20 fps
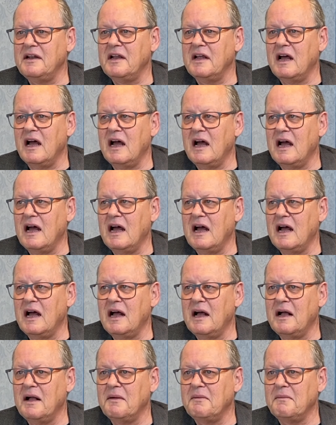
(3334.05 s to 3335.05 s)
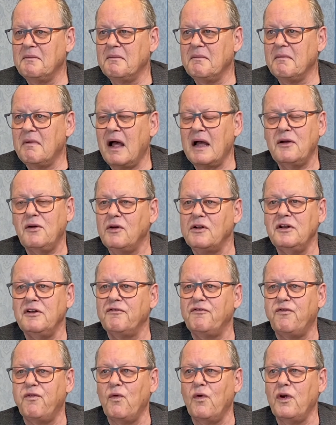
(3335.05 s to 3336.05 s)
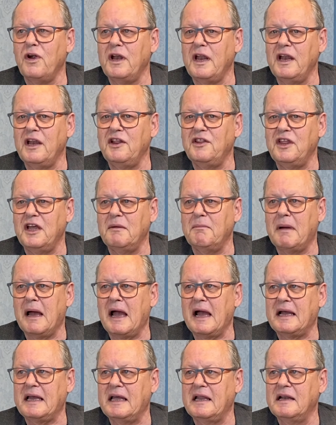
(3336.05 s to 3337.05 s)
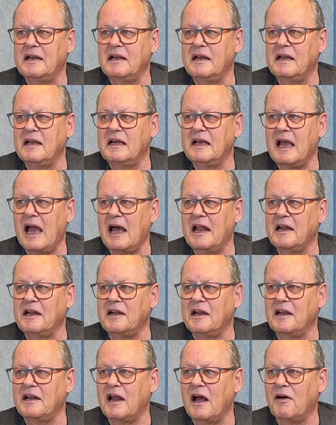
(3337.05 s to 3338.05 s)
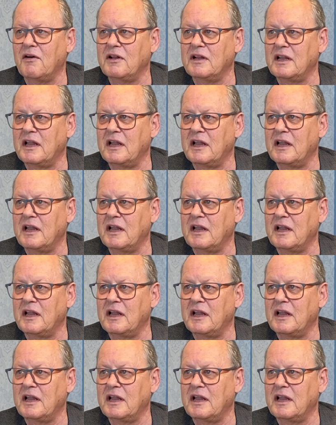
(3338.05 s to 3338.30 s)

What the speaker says: I couldn't afford anything back in Canada now.